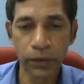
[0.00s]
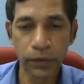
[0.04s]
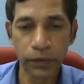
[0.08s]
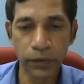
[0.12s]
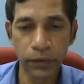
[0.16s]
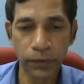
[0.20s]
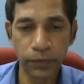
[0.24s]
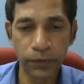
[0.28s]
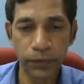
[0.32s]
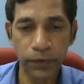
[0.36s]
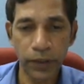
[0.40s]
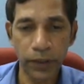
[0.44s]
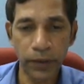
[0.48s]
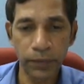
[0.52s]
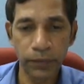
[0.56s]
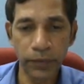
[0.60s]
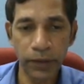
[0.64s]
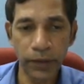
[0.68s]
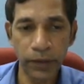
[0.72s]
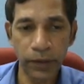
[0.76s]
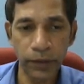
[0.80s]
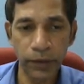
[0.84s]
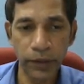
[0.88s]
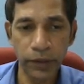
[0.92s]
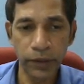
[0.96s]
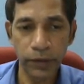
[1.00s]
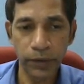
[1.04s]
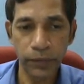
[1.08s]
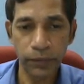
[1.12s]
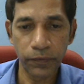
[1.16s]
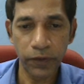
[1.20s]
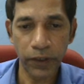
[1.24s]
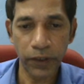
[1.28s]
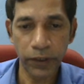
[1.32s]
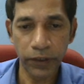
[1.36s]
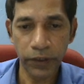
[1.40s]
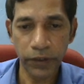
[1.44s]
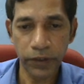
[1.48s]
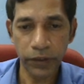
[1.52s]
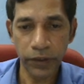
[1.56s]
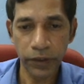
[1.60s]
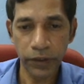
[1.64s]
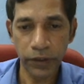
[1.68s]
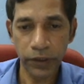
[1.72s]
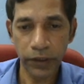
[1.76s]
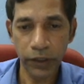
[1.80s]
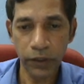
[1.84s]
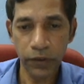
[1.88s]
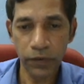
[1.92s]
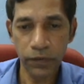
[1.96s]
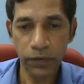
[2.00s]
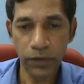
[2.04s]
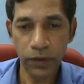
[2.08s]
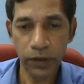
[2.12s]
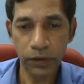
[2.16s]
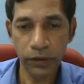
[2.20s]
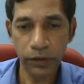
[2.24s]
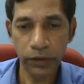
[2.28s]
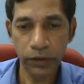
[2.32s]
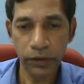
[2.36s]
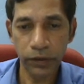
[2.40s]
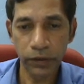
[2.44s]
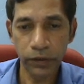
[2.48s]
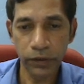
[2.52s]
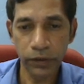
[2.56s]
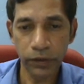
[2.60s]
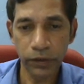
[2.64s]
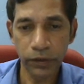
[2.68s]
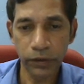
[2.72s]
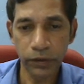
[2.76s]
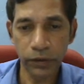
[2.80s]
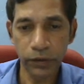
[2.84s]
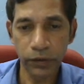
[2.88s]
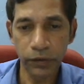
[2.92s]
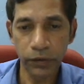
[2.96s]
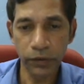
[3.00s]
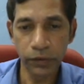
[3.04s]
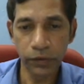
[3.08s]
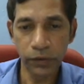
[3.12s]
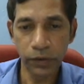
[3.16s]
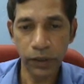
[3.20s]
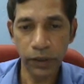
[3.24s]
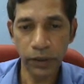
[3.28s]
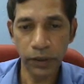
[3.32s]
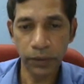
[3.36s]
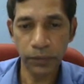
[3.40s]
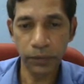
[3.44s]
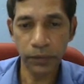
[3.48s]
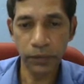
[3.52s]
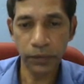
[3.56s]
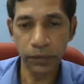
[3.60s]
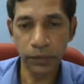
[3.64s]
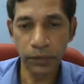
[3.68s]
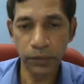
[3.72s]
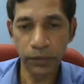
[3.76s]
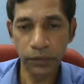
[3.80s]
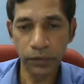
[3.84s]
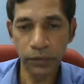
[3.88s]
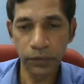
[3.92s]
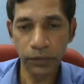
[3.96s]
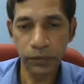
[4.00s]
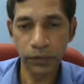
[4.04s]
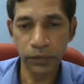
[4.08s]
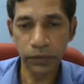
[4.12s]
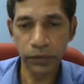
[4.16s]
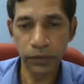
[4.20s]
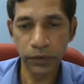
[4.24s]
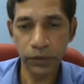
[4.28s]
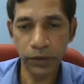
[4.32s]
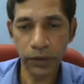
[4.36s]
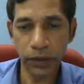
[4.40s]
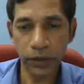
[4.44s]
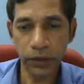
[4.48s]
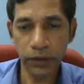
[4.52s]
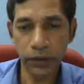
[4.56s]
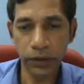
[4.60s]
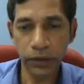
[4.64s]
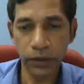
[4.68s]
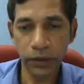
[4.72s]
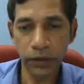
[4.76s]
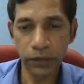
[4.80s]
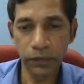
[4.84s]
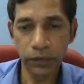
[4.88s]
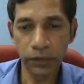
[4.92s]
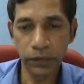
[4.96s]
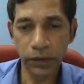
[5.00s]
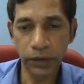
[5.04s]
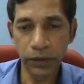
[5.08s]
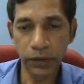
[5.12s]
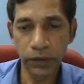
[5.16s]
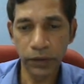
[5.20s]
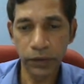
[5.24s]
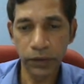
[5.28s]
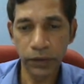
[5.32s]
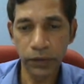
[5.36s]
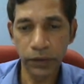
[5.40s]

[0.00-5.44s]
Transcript: So from the final state q1, you have to transit to the